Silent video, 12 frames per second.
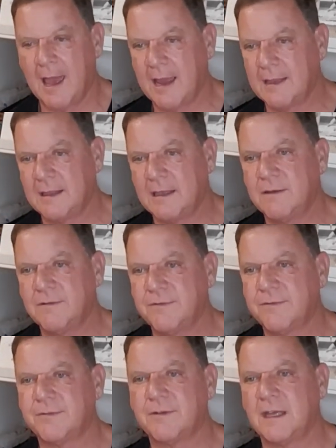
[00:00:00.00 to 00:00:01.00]
I
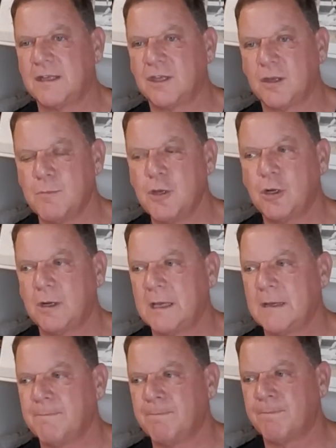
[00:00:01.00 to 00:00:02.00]
live in community.